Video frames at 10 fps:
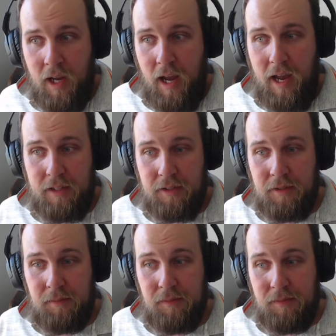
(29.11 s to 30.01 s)
And
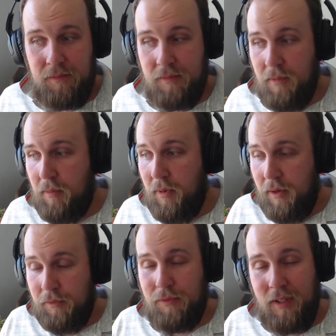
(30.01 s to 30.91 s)
here
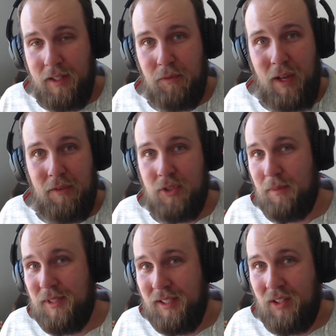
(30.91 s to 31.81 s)
in Finland, we have
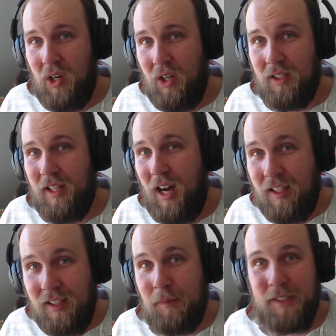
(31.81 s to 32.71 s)
something called
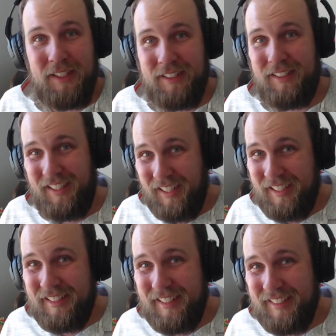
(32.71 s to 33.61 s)
unlimited
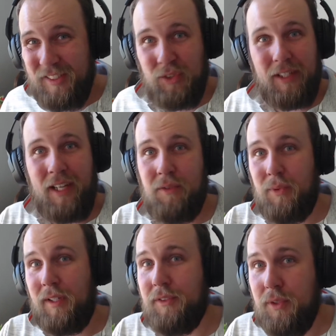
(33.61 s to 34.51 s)
data, so you can
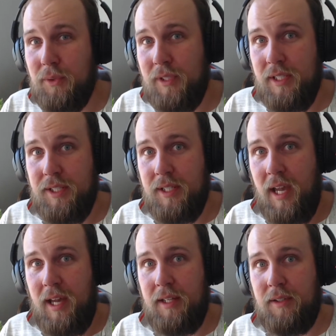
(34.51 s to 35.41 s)
really do this.
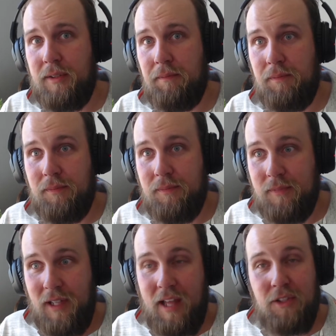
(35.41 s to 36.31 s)
And
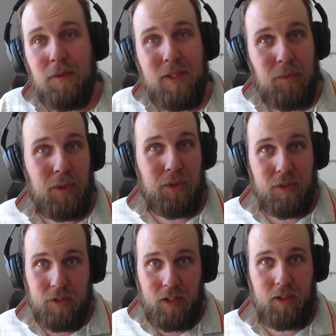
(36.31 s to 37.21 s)
that's something we're going
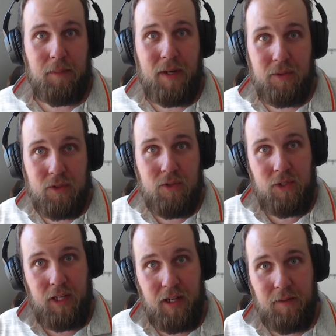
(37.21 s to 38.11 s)
to talk about
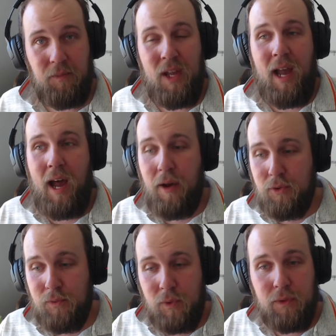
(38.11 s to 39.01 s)
today. How
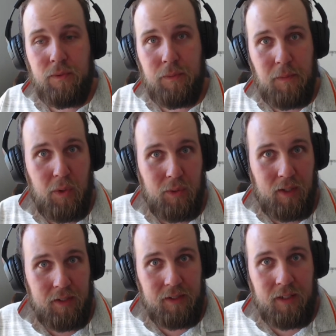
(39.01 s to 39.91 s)
to work
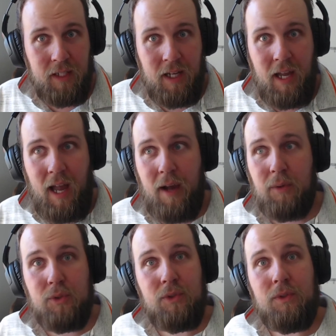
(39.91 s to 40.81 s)
remotely, how
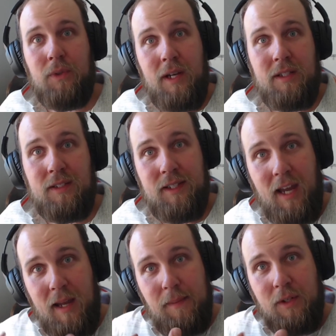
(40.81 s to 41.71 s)
to create
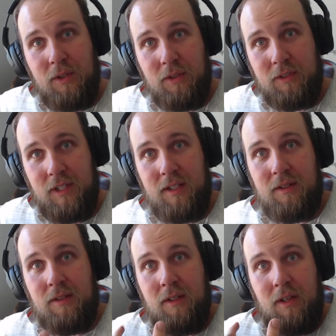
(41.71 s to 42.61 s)
gaming
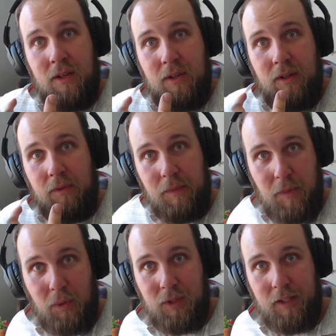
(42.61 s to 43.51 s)
content
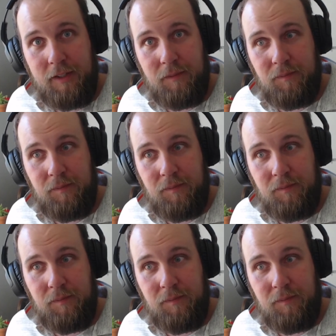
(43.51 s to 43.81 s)
remotely.